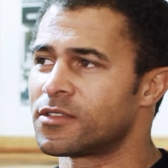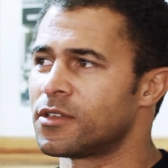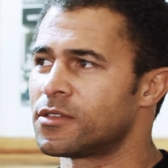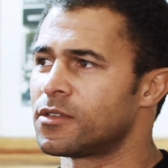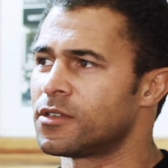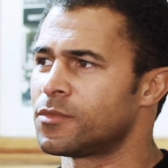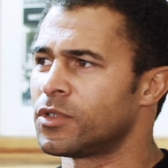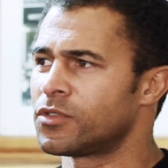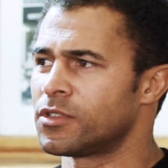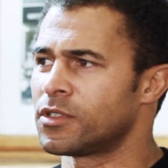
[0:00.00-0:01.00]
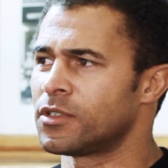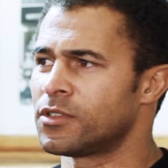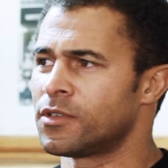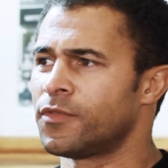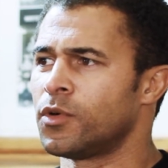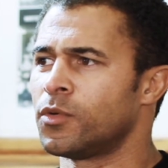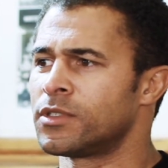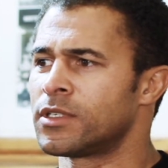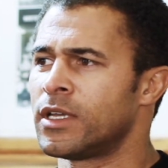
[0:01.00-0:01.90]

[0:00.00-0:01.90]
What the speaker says: as much as the forwards.